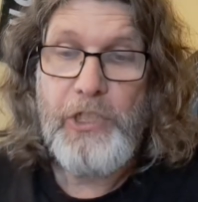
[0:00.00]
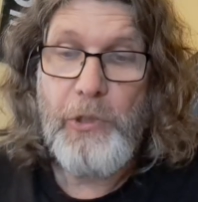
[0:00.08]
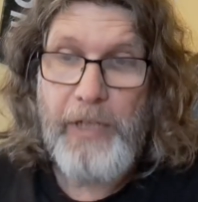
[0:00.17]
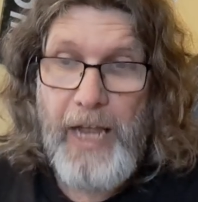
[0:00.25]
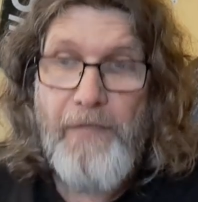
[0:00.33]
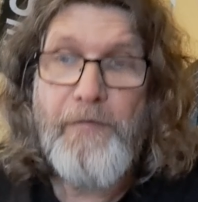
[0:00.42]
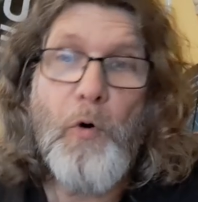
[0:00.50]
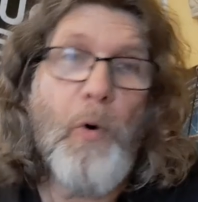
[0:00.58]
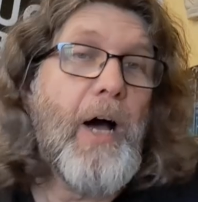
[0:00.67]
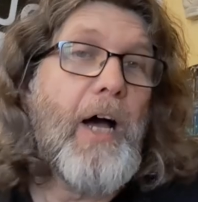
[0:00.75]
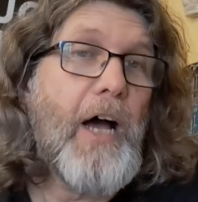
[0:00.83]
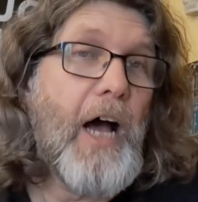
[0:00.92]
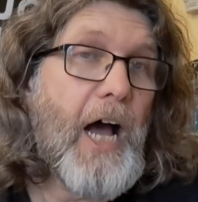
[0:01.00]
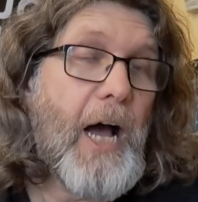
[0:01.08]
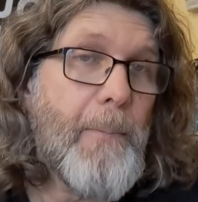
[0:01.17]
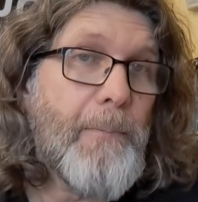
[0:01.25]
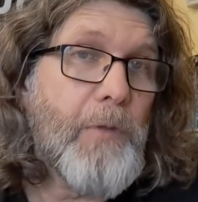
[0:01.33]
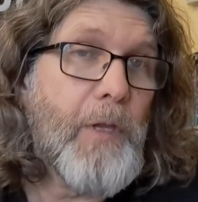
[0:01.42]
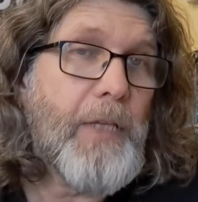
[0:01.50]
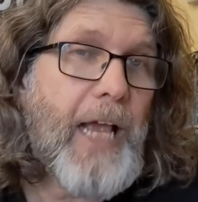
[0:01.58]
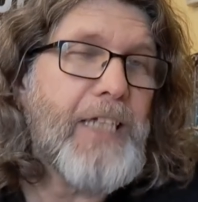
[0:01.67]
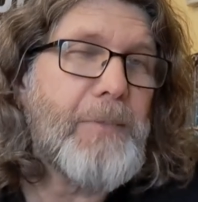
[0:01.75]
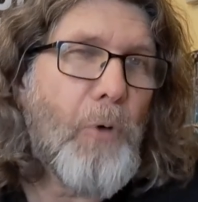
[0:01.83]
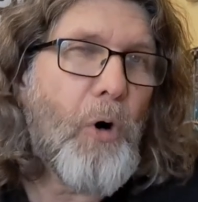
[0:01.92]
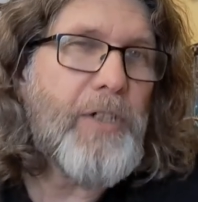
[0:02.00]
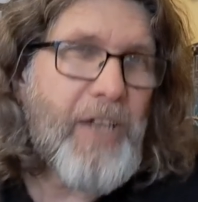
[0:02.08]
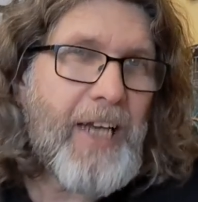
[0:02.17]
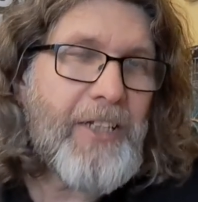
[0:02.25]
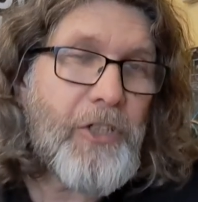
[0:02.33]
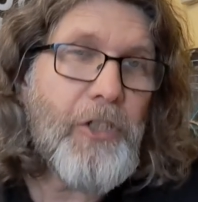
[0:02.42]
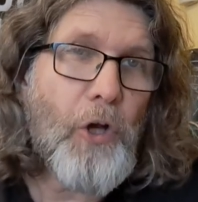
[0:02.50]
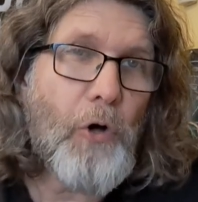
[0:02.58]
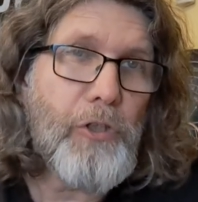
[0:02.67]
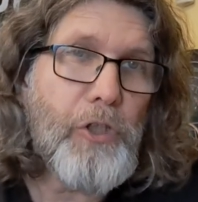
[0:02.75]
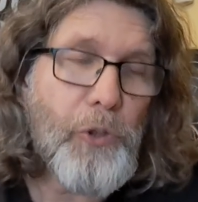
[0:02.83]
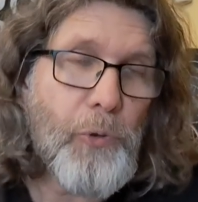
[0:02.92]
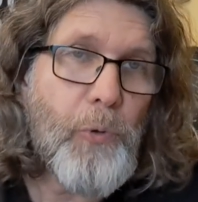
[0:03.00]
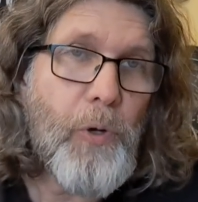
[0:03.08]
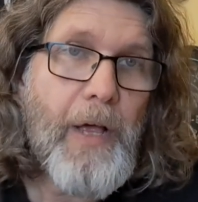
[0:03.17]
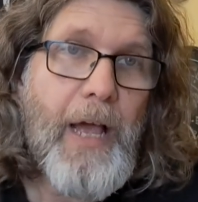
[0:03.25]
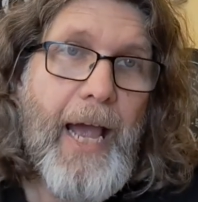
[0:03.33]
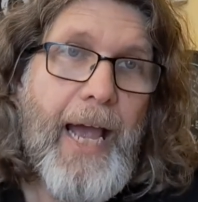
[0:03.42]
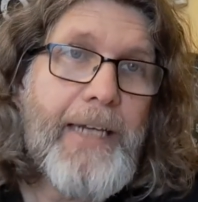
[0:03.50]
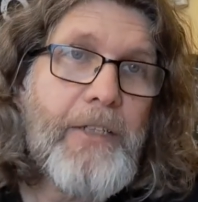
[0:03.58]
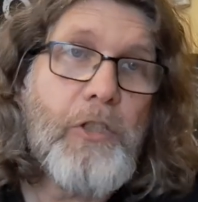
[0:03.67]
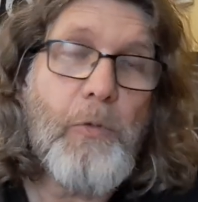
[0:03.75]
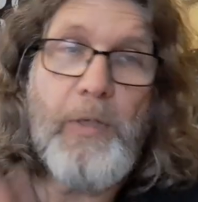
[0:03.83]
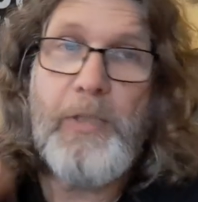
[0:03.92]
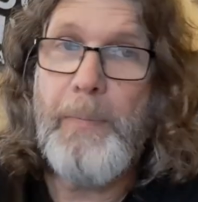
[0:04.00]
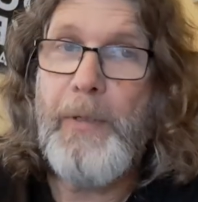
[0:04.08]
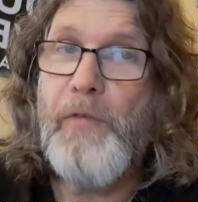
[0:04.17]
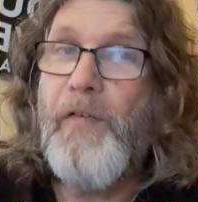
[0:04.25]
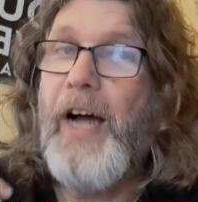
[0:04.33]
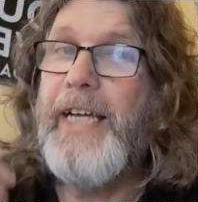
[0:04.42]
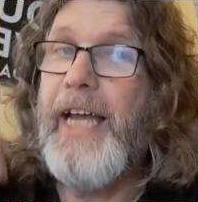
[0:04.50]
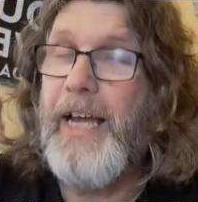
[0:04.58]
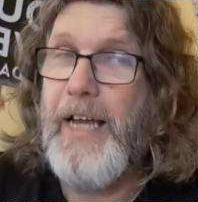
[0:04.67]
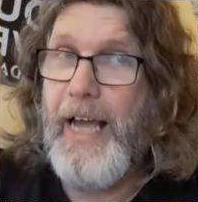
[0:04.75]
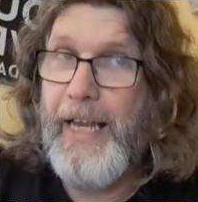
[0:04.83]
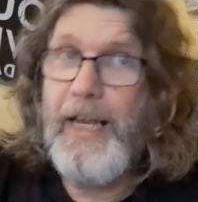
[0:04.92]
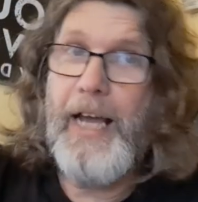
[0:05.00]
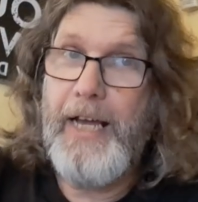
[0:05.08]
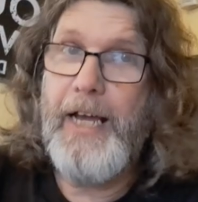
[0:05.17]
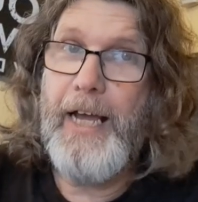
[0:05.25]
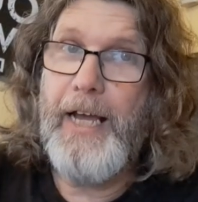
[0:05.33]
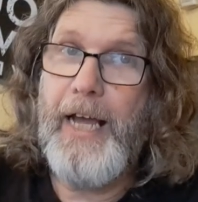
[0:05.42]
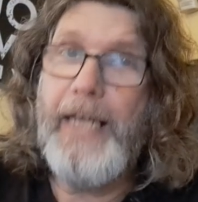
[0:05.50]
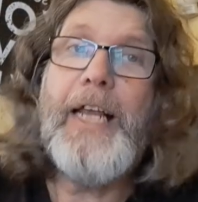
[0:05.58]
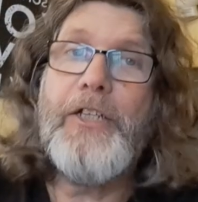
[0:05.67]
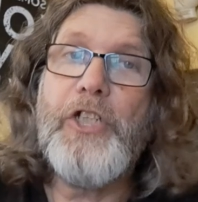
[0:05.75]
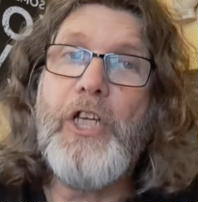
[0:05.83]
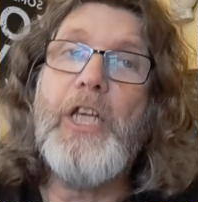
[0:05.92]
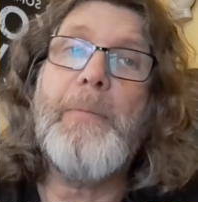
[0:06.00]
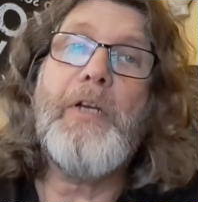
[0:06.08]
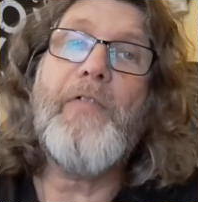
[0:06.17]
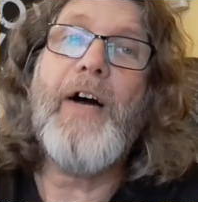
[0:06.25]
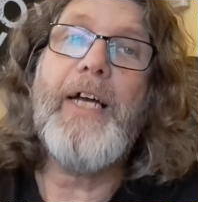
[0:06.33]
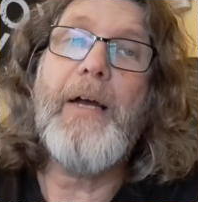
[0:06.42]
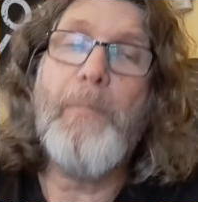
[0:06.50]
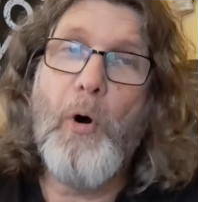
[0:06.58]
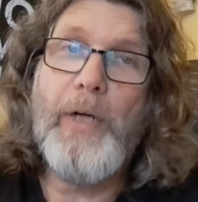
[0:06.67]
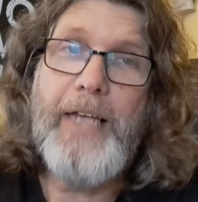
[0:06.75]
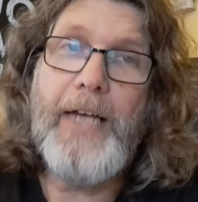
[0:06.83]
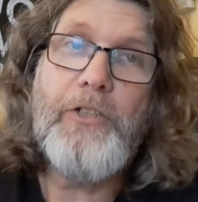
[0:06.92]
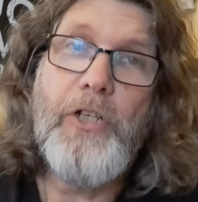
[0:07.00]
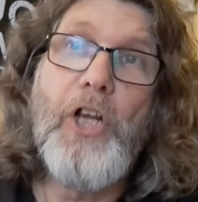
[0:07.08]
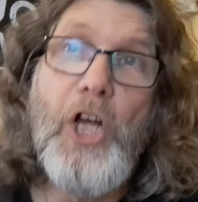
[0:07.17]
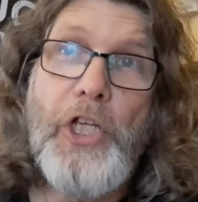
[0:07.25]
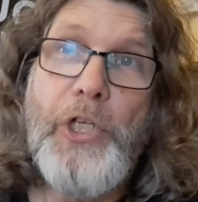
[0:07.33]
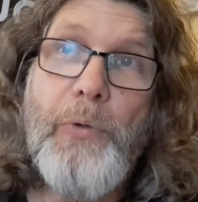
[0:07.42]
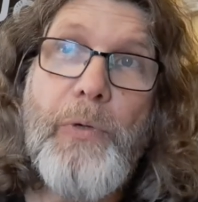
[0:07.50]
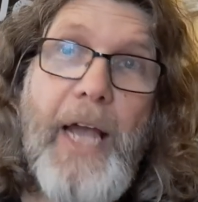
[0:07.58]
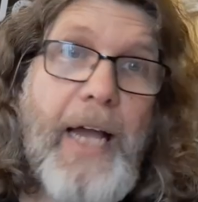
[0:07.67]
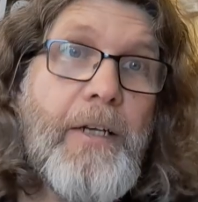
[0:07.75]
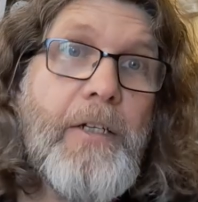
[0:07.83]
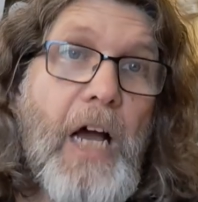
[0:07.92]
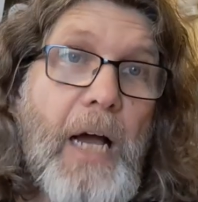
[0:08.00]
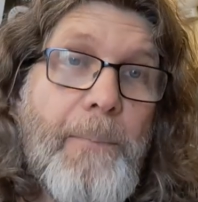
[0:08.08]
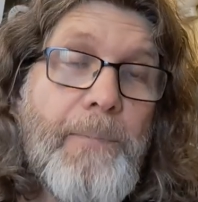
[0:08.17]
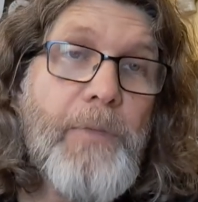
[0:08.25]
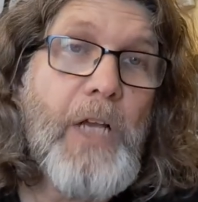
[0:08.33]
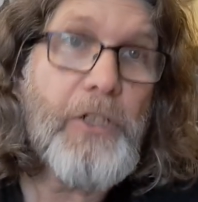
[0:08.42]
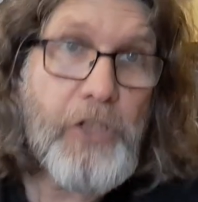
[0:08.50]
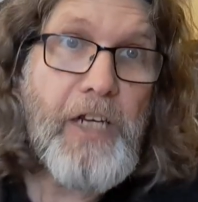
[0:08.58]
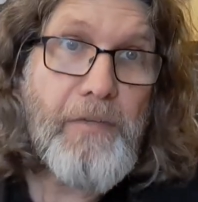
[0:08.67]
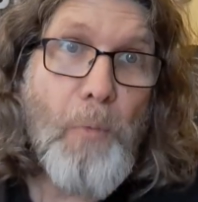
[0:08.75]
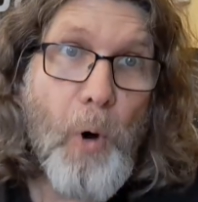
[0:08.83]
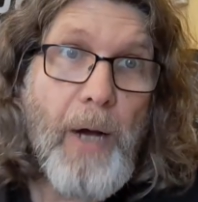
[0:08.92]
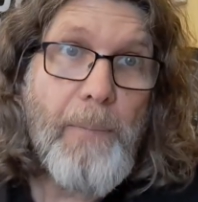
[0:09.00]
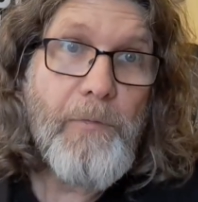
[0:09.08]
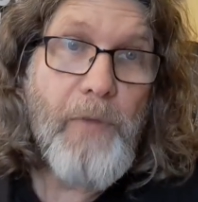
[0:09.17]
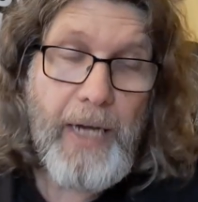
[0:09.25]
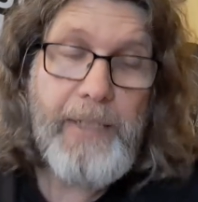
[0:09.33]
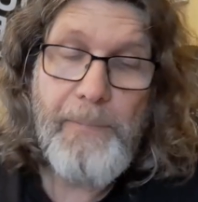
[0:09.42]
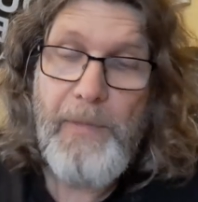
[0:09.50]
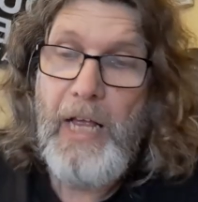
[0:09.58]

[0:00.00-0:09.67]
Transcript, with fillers: So therefore, um, there's more attention on you, and with a bit of higher e- uh, energy and a bit of higher more attention, you can um, achieve more, right?